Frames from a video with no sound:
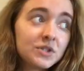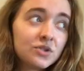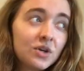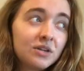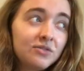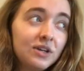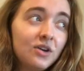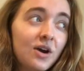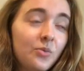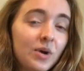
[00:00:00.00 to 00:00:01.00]
to try and
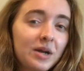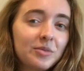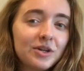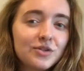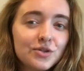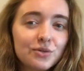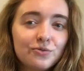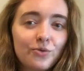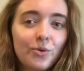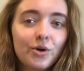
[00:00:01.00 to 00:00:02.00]
figure out what I'm gonna do
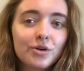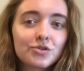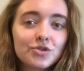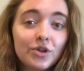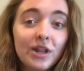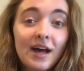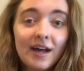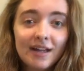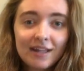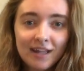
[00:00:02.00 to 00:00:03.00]
for
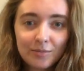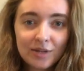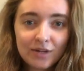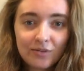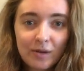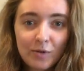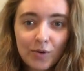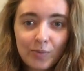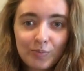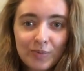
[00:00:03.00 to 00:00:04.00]
July Camp
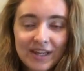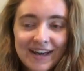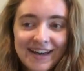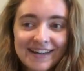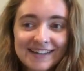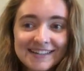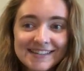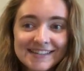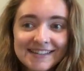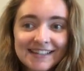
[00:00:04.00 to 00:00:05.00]
NaNoWriMo
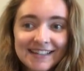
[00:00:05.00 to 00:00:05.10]
because